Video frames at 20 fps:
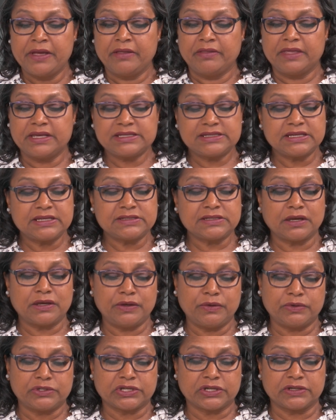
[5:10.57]
This is a
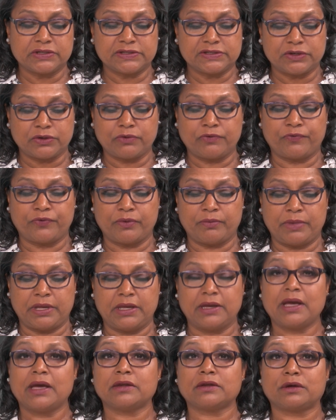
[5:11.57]
huge concern for
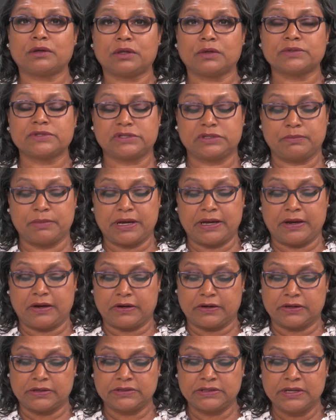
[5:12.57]
me and close to my
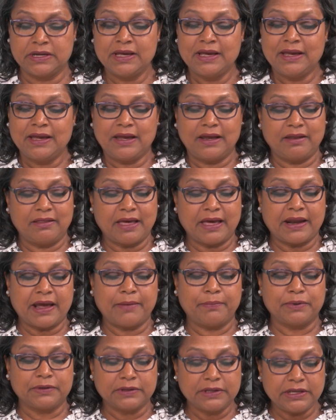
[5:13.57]
heart, in that I
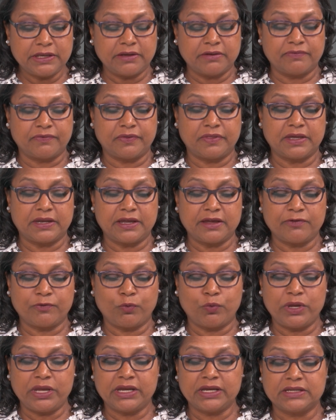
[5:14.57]
believe that if
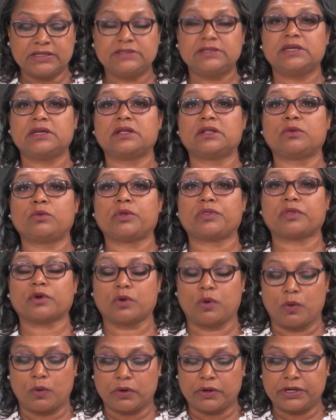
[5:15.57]
we can deal with the
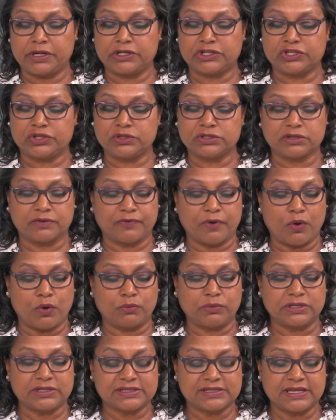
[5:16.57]
core issues of
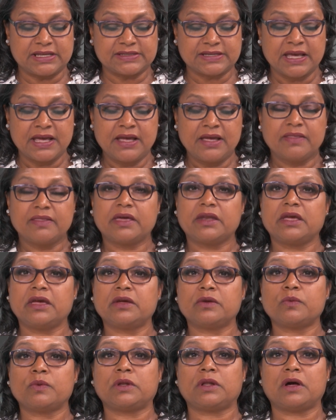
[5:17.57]
homelessness, that
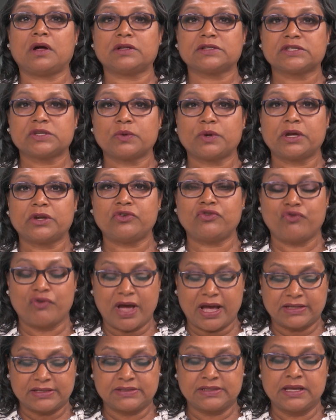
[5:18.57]
it will also
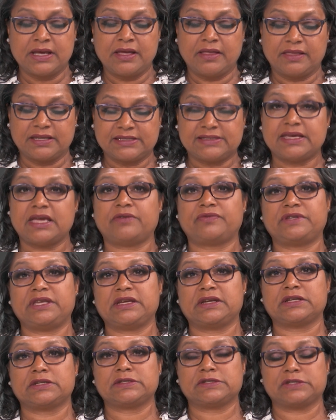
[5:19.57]
address the safety
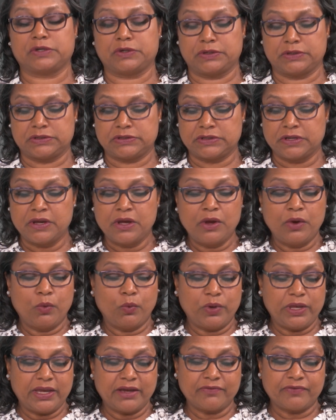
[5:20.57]
concerns.
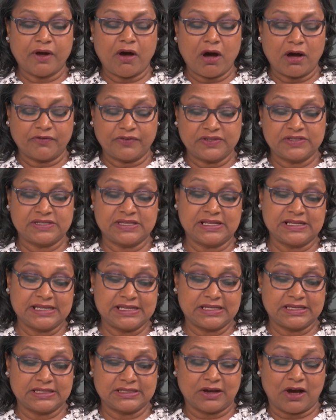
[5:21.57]
We have
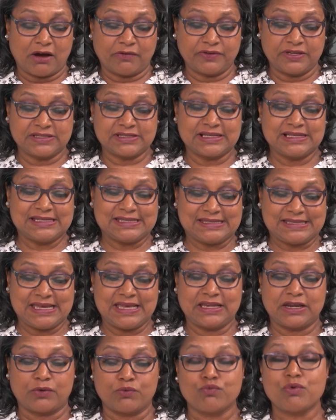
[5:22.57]
obviously
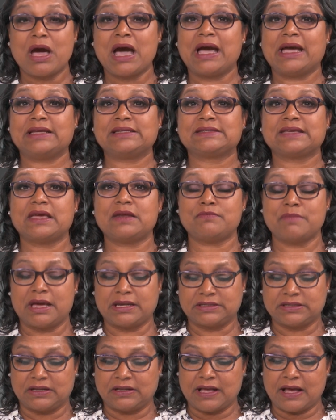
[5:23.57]
seen a rise in
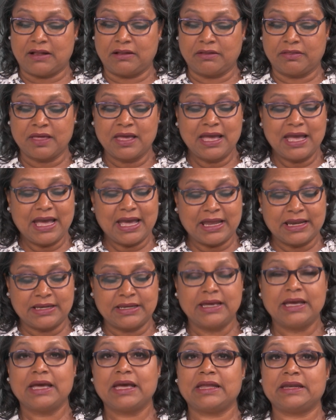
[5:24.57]
mental health
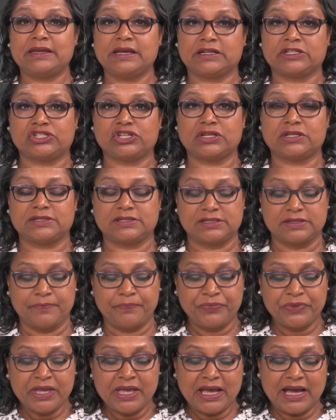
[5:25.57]
and addictions.
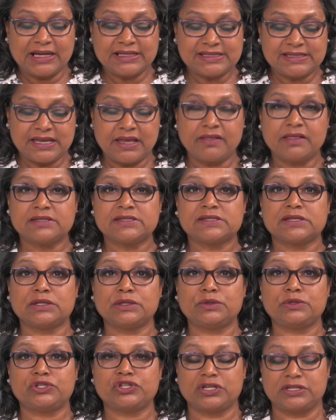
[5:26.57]
I see the
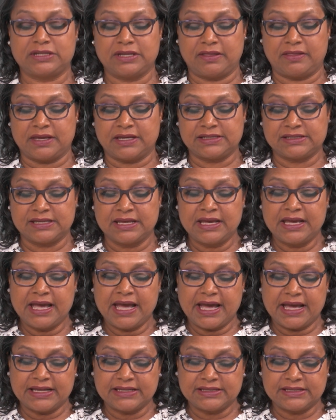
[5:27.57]
solution to this
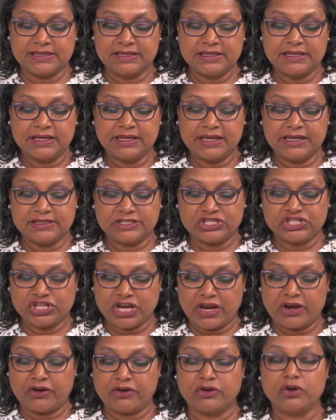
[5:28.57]
as is
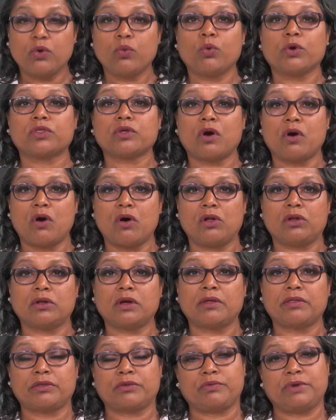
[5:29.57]
shared with all
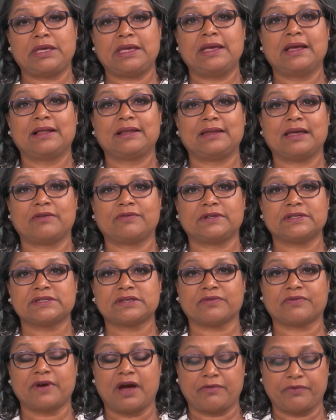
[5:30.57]
three levels
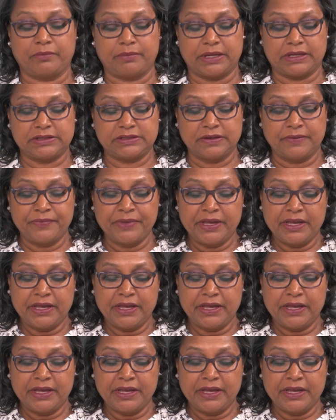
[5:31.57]
of government.